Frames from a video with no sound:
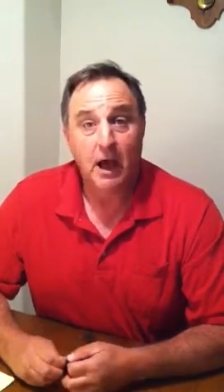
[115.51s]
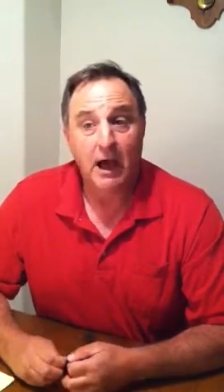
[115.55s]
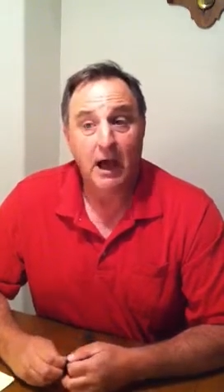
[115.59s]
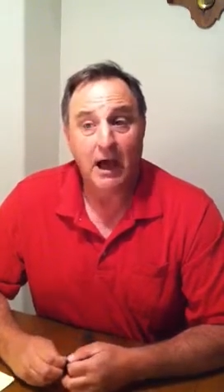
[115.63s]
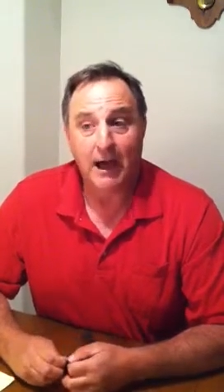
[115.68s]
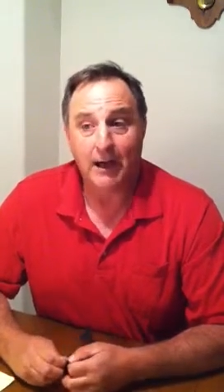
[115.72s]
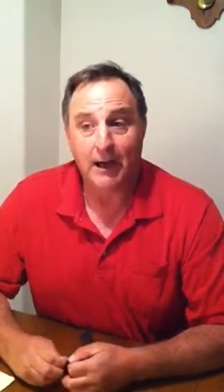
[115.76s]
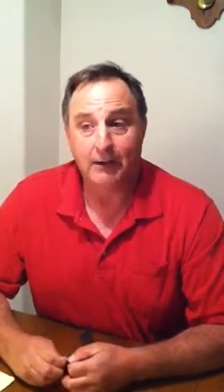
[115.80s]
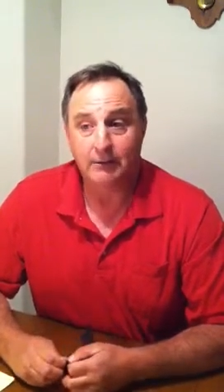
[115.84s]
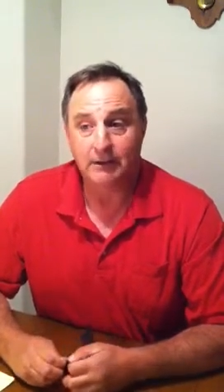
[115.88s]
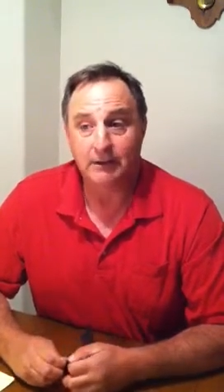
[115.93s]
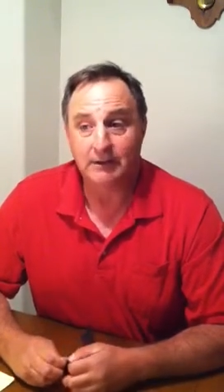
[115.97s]

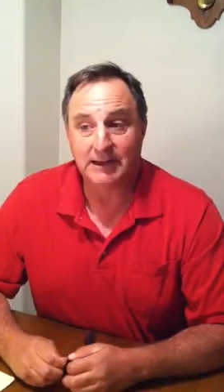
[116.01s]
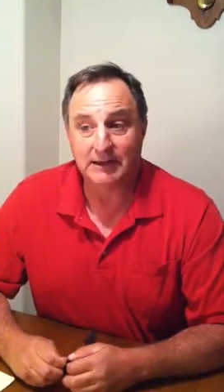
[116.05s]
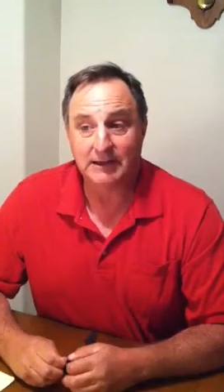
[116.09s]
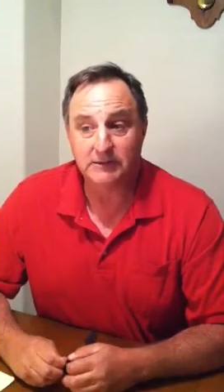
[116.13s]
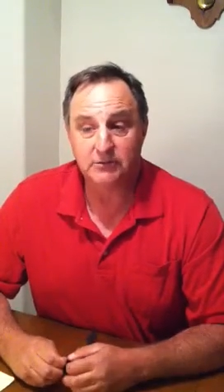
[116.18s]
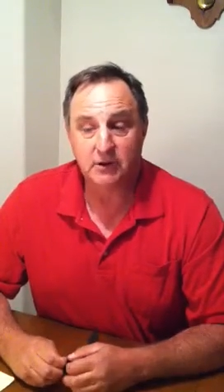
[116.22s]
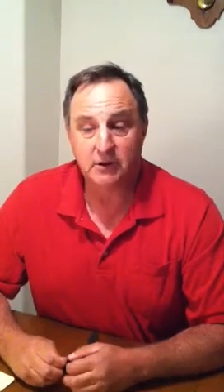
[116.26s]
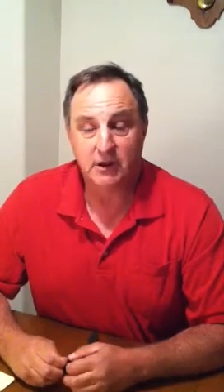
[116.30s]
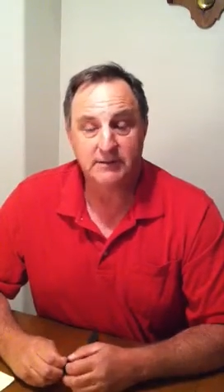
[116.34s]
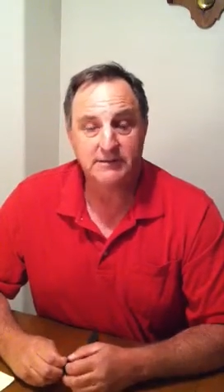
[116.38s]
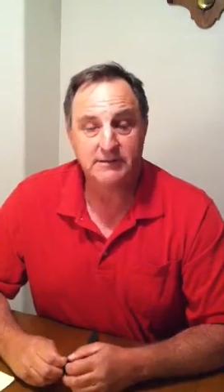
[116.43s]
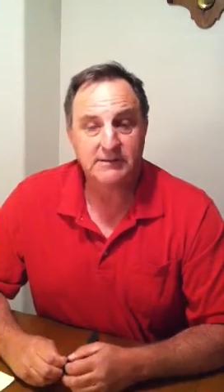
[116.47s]

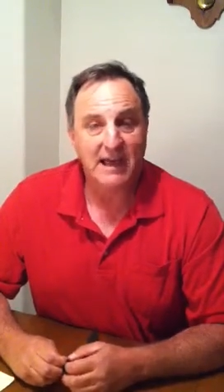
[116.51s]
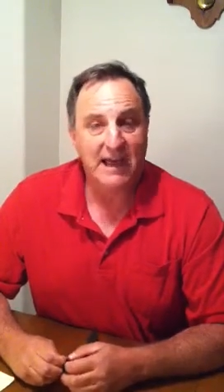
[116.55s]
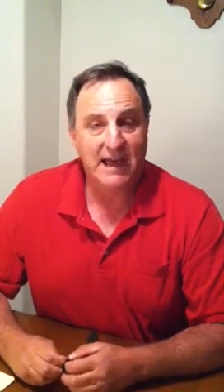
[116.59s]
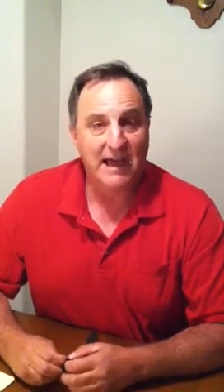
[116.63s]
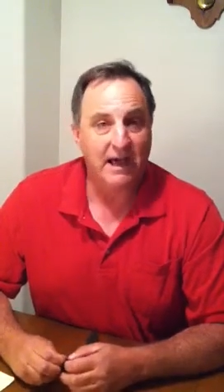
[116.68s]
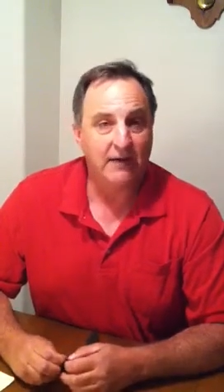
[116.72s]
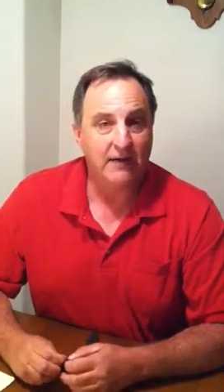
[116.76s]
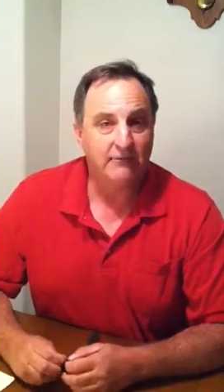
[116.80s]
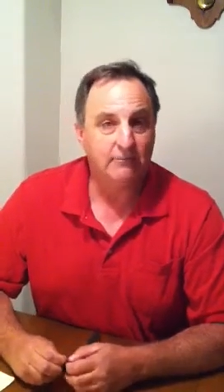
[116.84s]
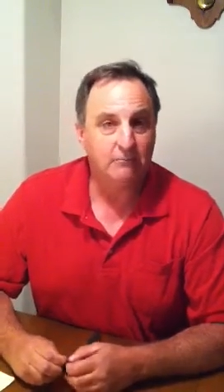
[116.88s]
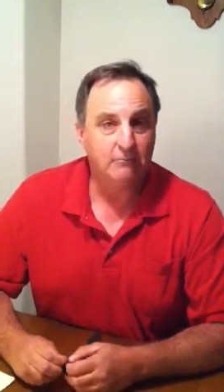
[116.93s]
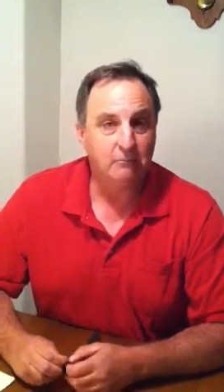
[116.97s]
Electrons
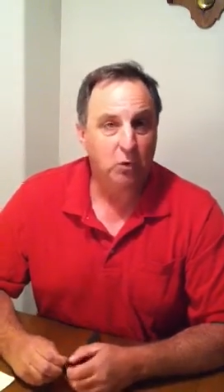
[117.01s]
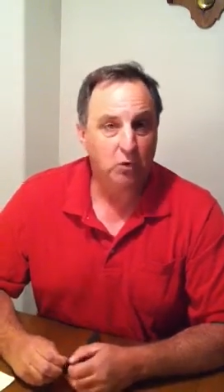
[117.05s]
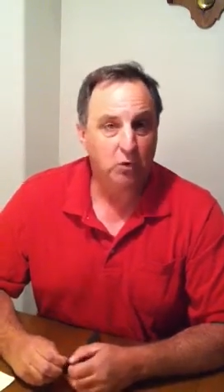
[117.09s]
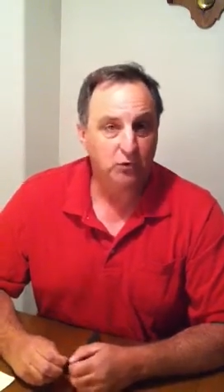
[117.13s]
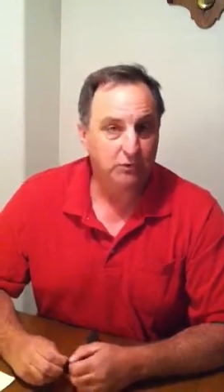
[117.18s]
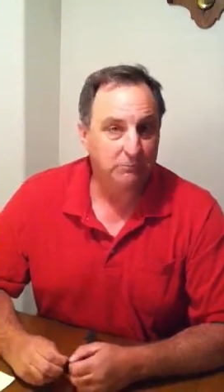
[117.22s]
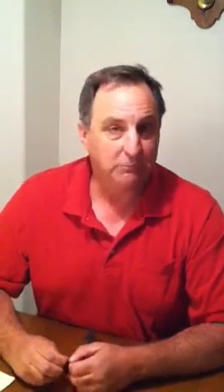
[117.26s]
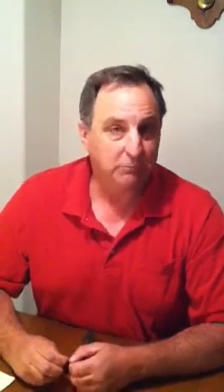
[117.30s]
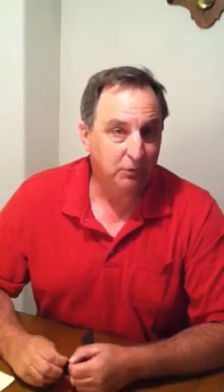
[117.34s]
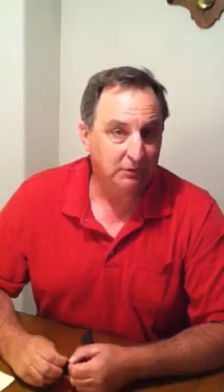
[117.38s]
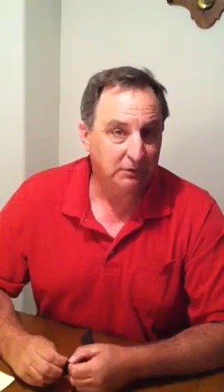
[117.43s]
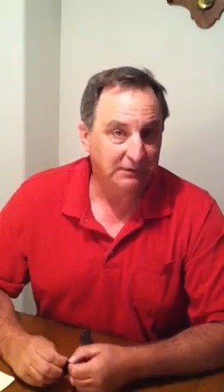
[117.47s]
have
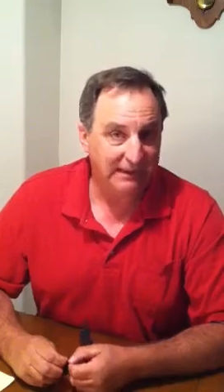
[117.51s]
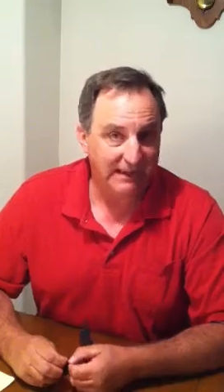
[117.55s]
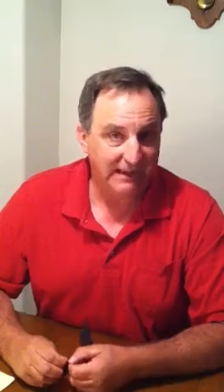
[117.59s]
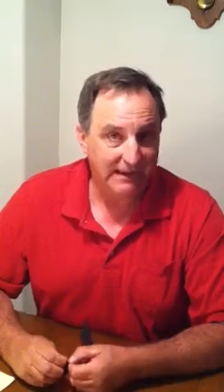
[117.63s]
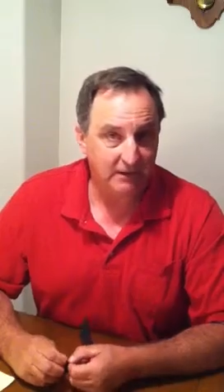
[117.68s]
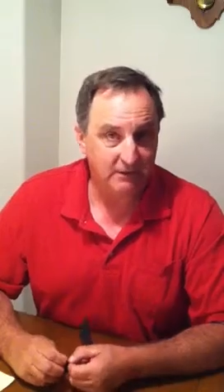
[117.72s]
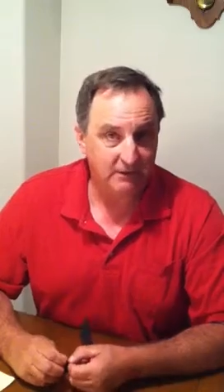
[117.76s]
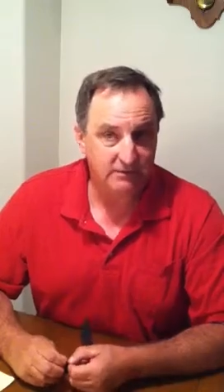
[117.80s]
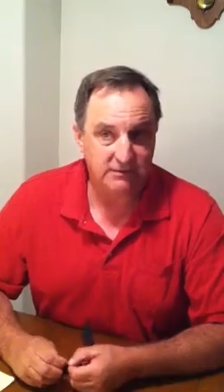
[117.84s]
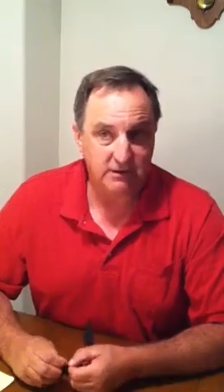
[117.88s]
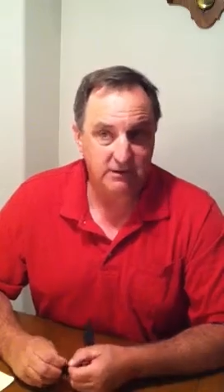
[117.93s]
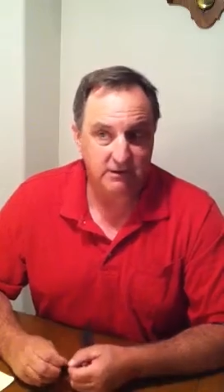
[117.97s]
multiple
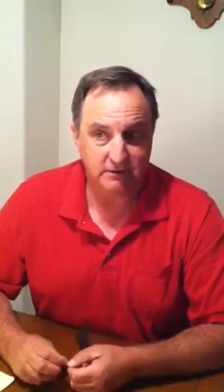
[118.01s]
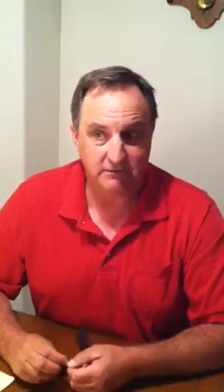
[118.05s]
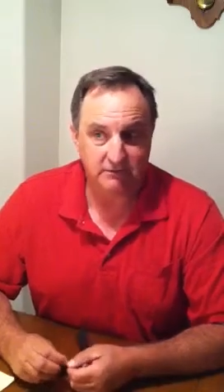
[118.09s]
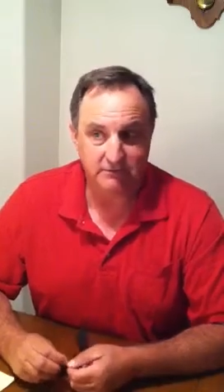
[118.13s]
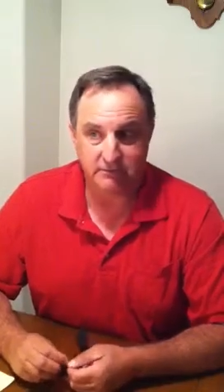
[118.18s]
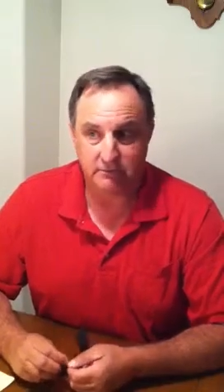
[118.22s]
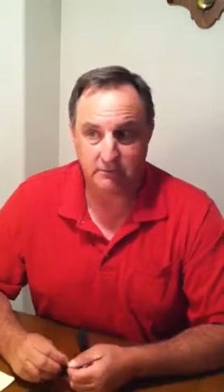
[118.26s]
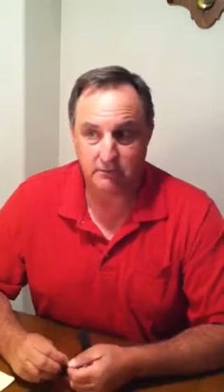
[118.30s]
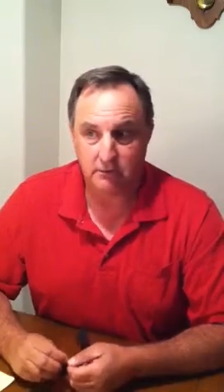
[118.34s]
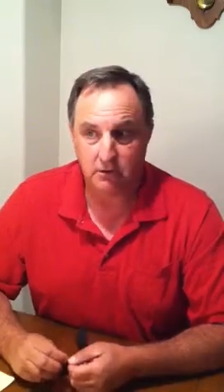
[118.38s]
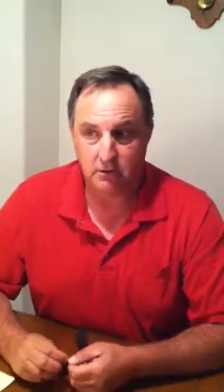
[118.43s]
layers of,